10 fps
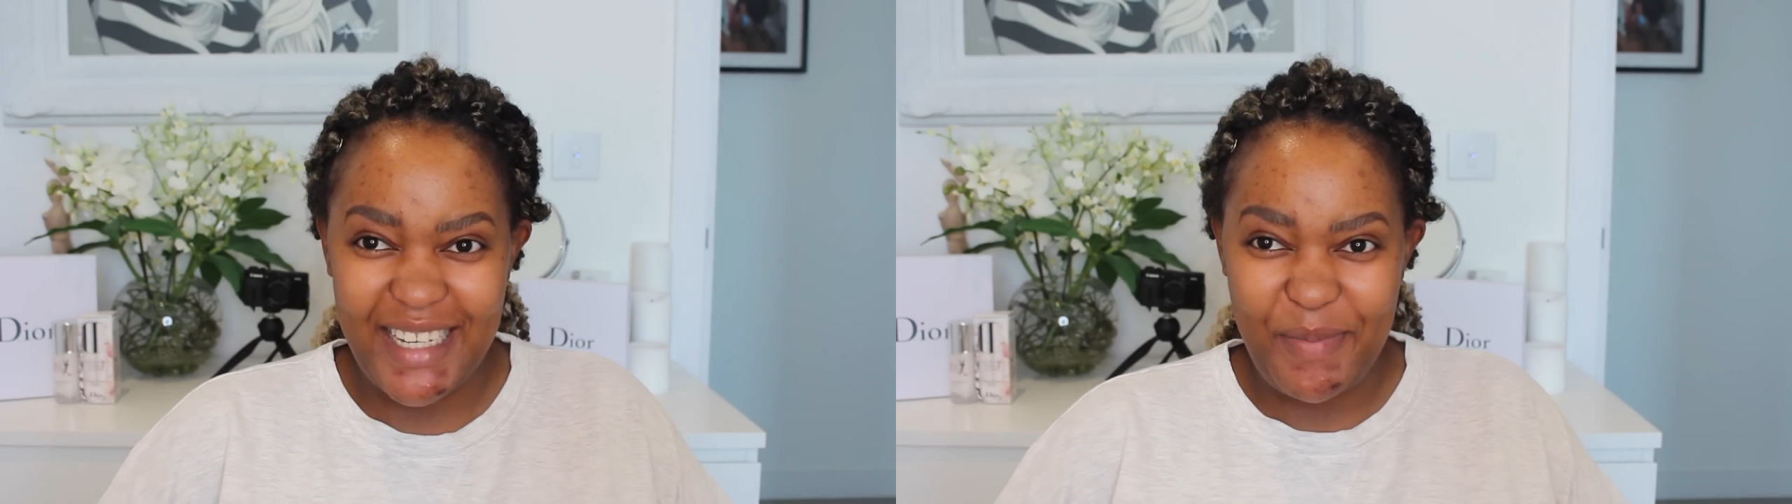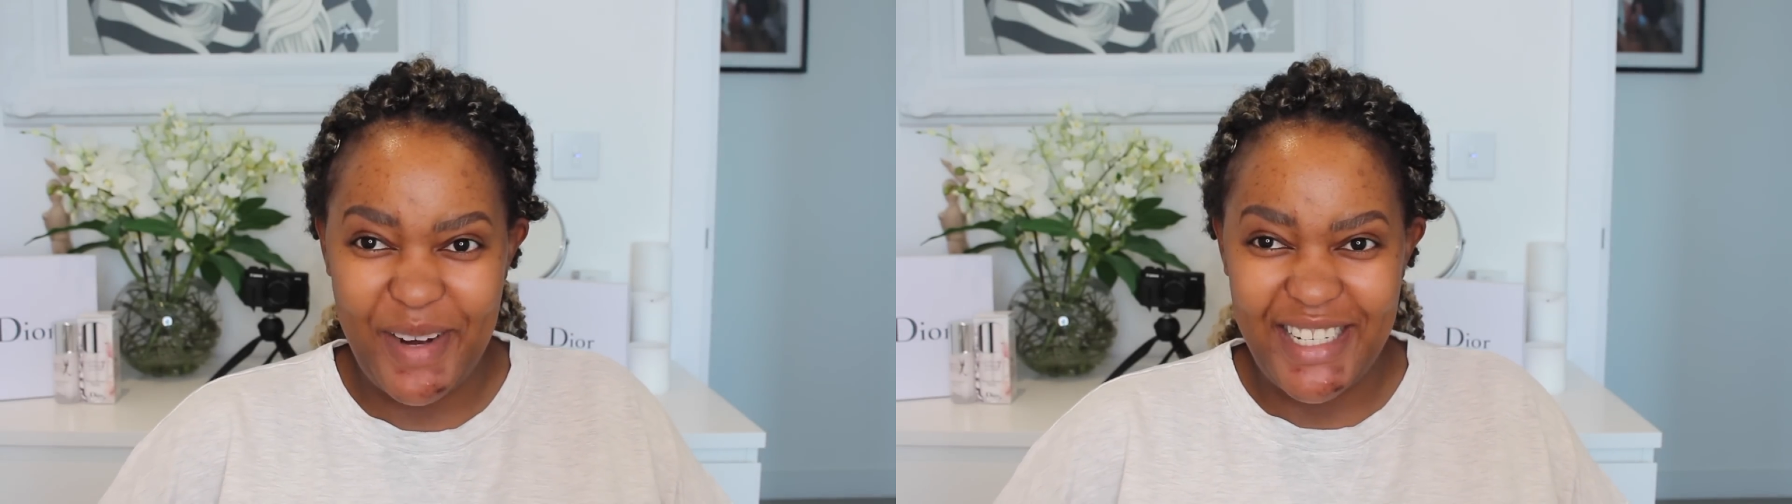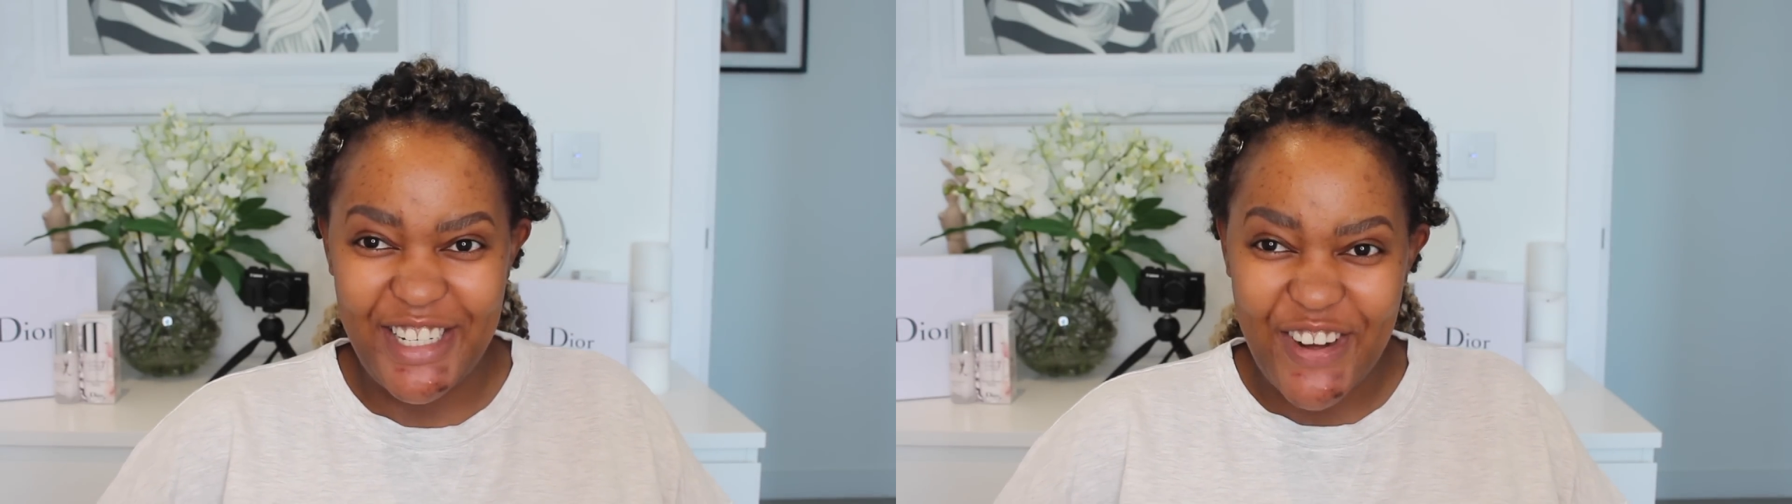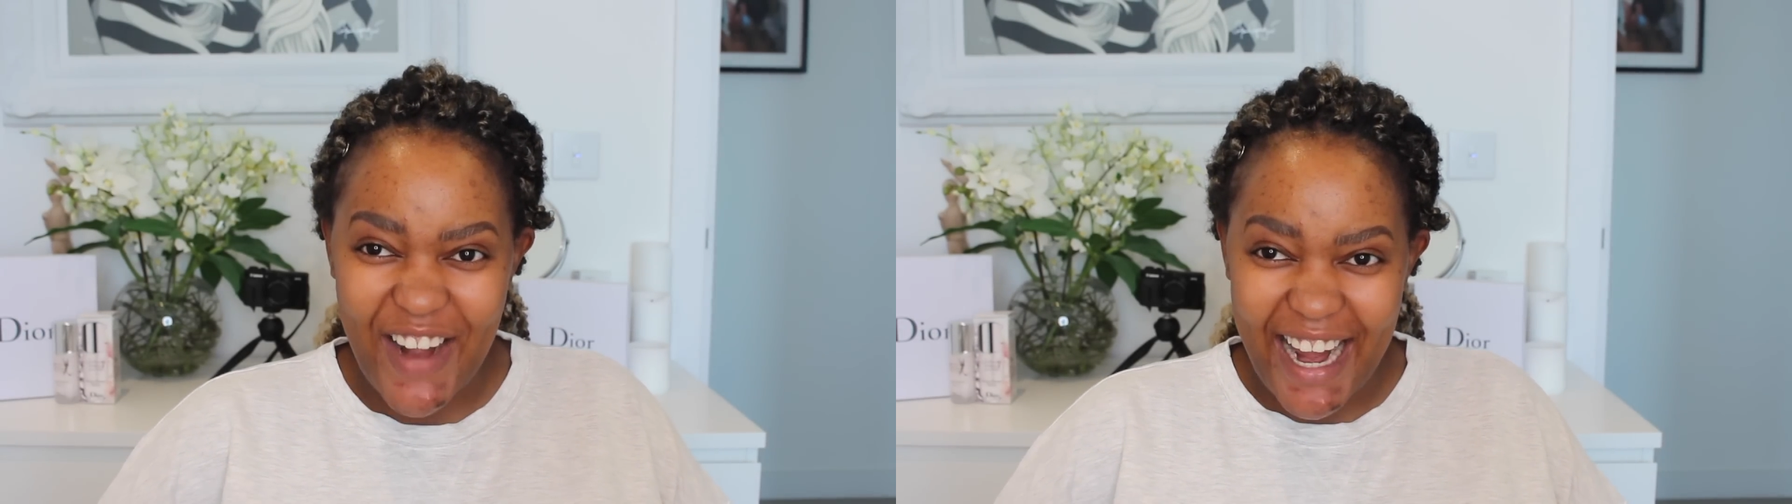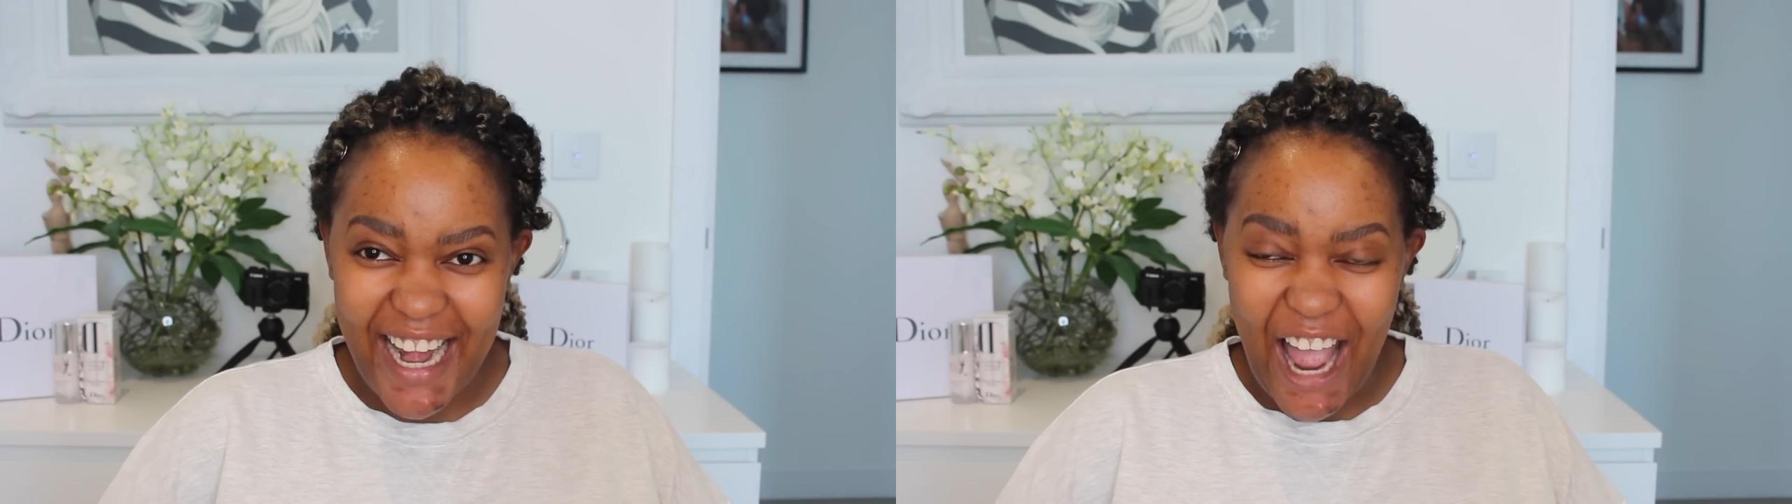Express
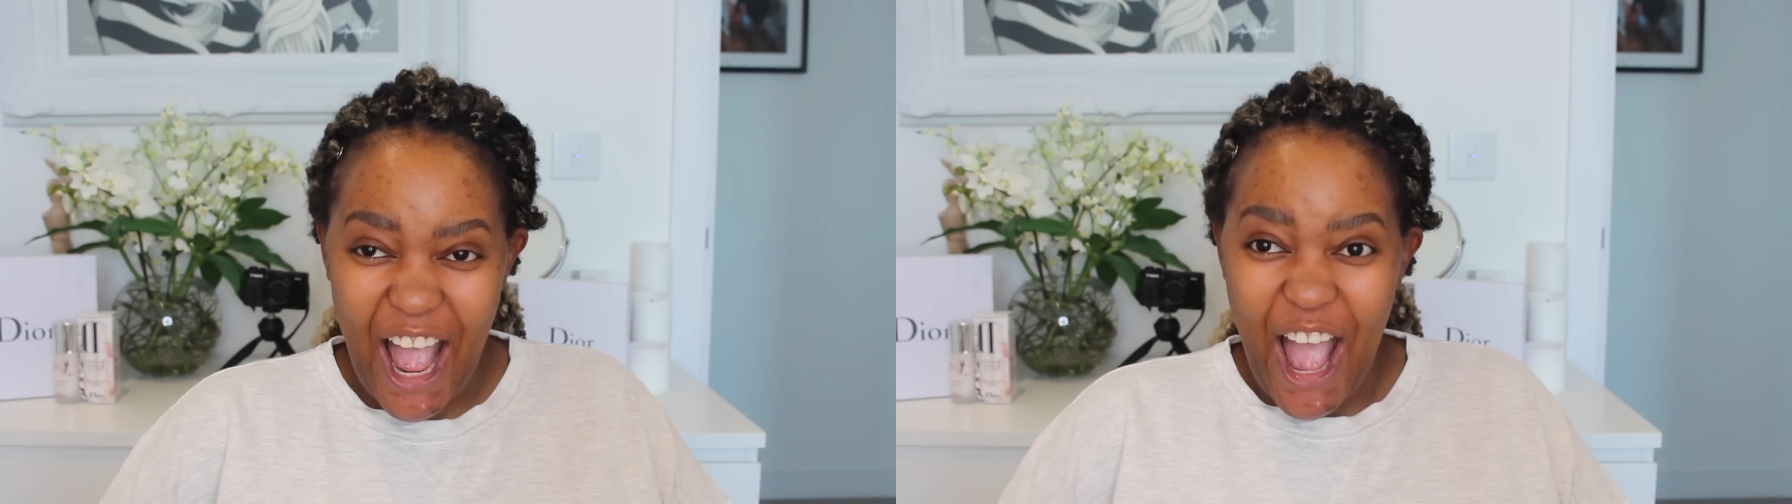train.